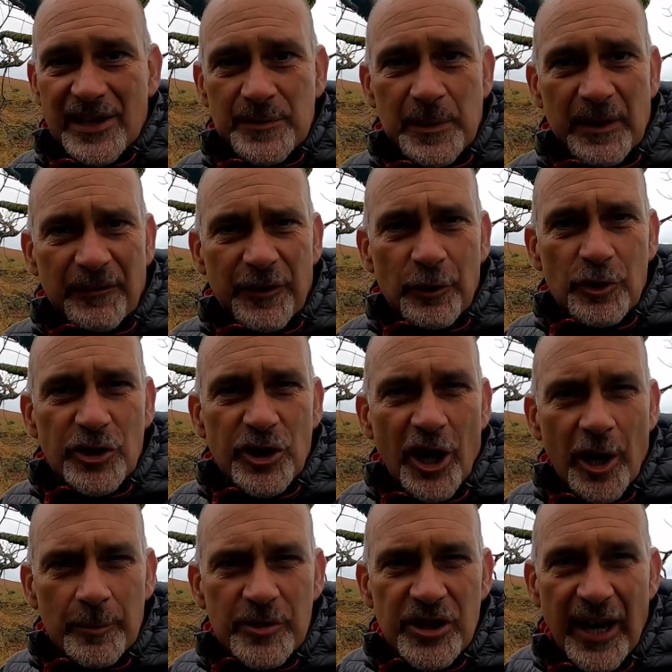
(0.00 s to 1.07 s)
There's been a few
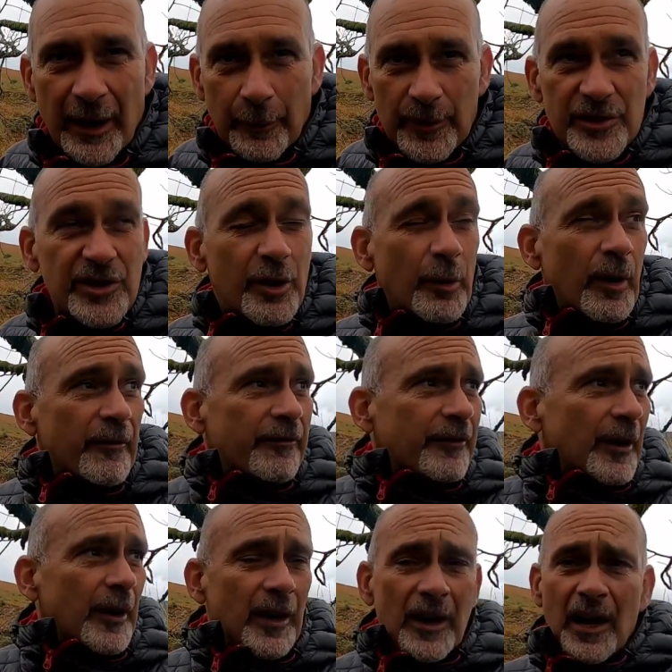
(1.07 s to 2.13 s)
sharp showers, so
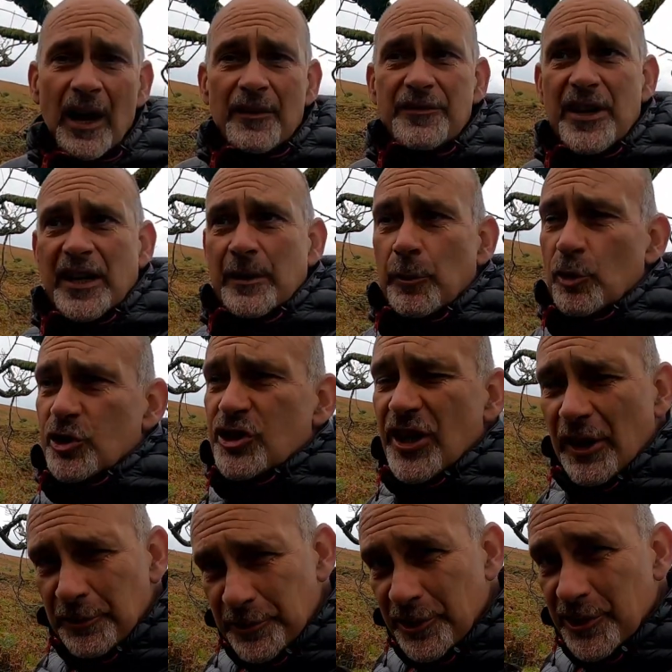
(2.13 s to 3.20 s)
I've taken a more
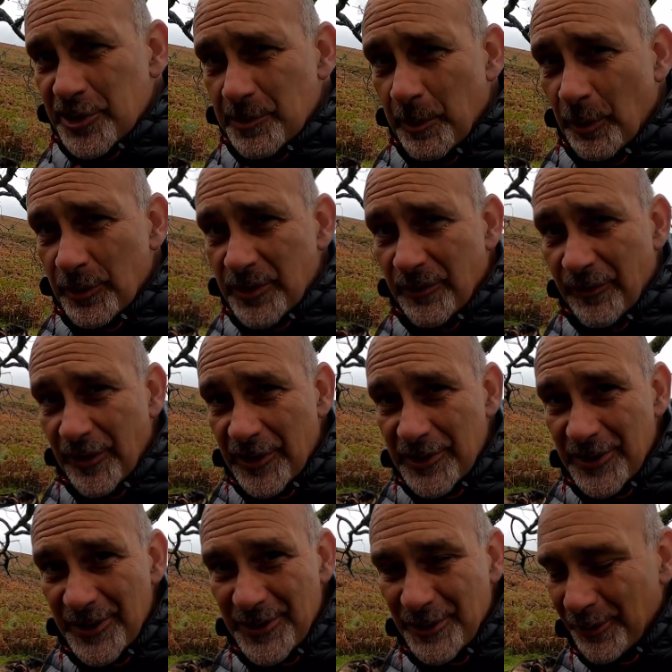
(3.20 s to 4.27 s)
sheltered spot to
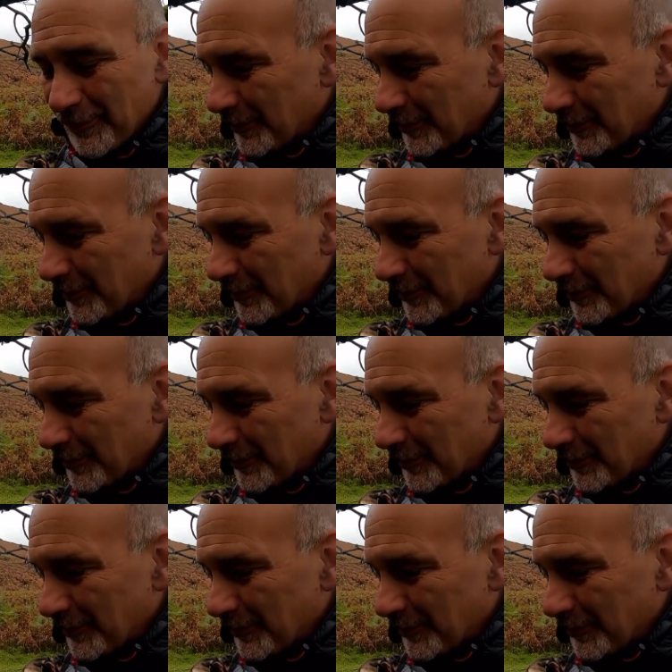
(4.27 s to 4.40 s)
finish this